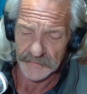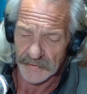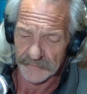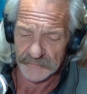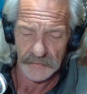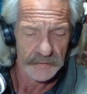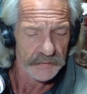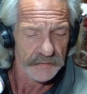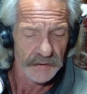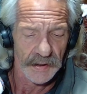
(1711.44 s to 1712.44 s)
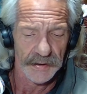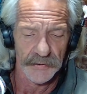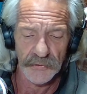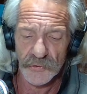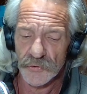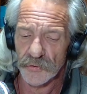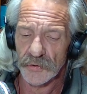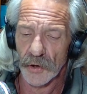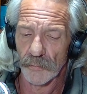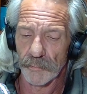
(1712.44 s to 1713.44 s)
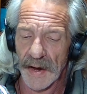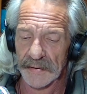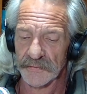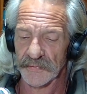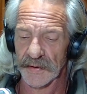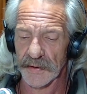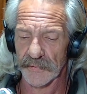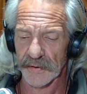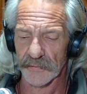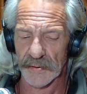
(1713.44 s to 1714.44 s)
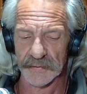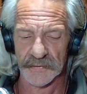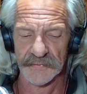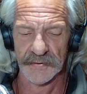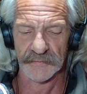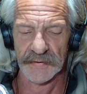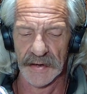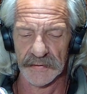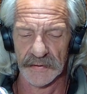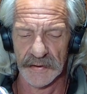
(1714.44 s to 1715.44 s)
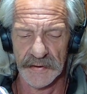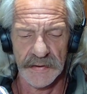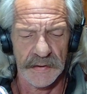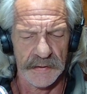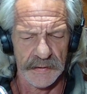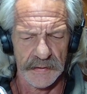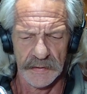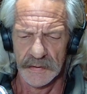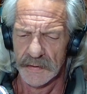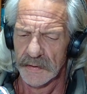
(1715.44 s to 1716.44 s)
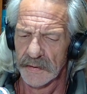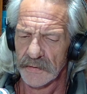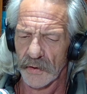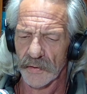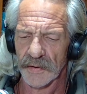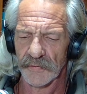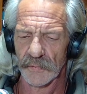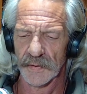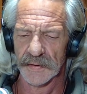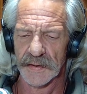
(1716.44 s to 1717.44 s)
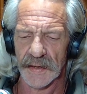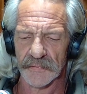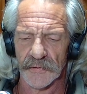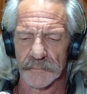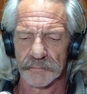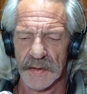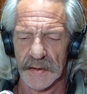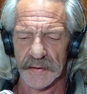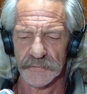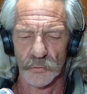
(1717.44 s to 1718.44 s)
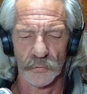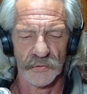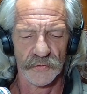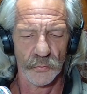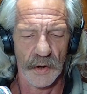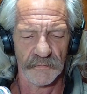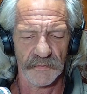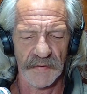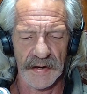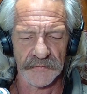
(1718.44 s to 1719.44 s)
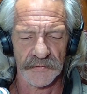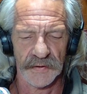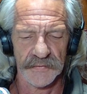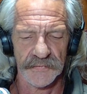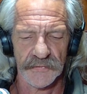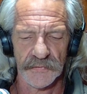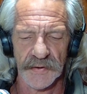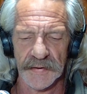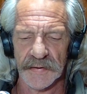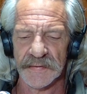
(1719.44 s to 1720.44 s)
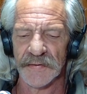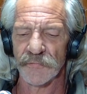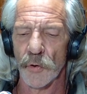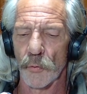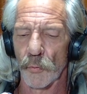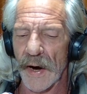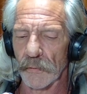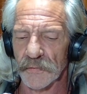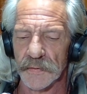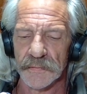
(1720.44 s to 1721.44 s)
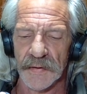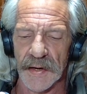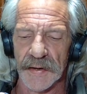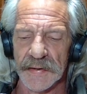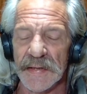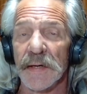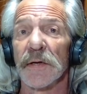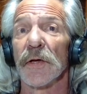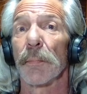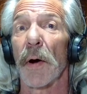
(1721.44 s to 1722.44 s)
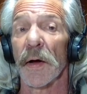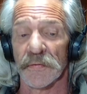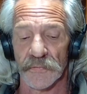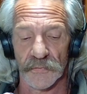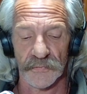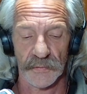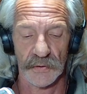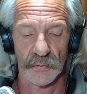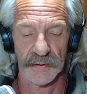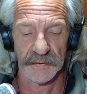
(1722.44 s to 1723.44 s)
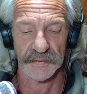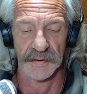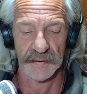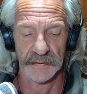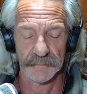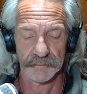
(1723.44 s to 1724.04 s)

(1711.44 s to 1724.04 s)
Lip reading: left Tyre to go back to the area around the Sea of Galilee, he called everyone together, and he told the 12 evangelists to take a different route than he and the apostles were going to take.